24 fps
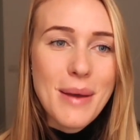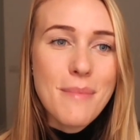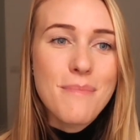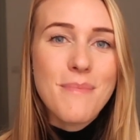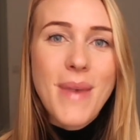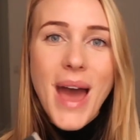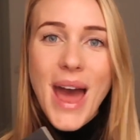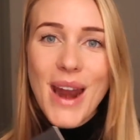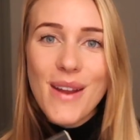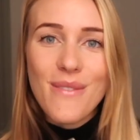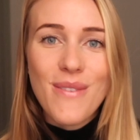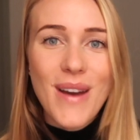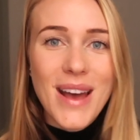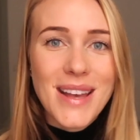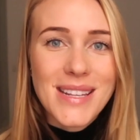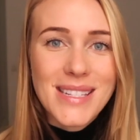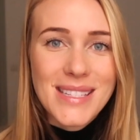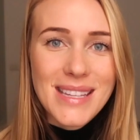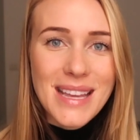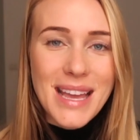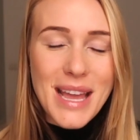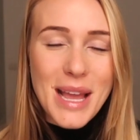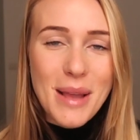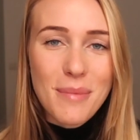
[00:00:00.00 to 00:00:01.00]

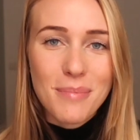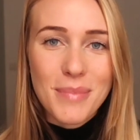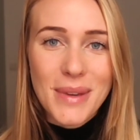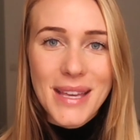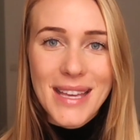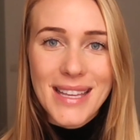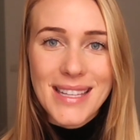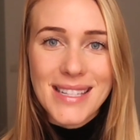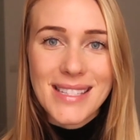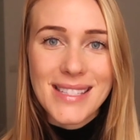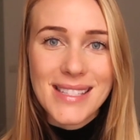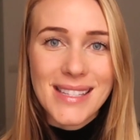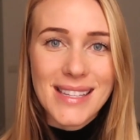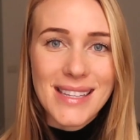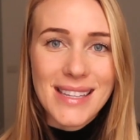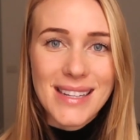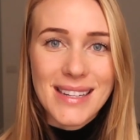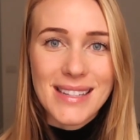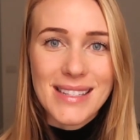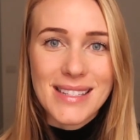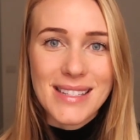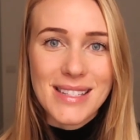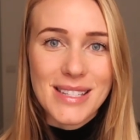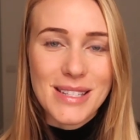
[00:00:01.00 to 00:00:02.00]
manifesting being
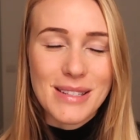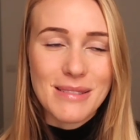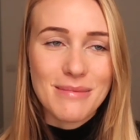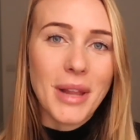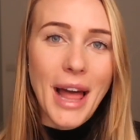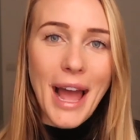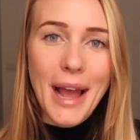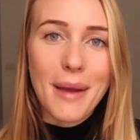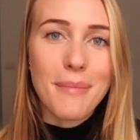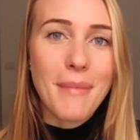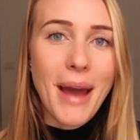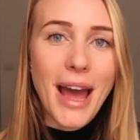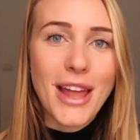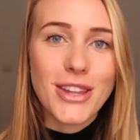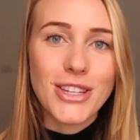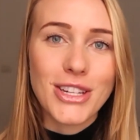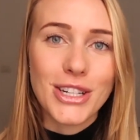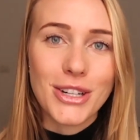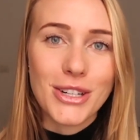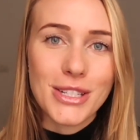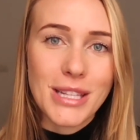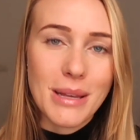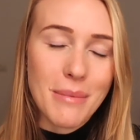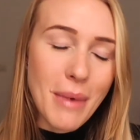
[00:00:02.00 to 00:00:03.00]
seen as black
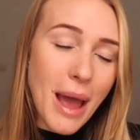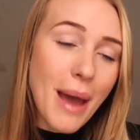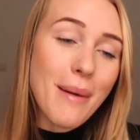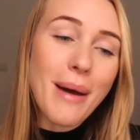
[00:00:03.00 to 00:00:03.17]
magic or something.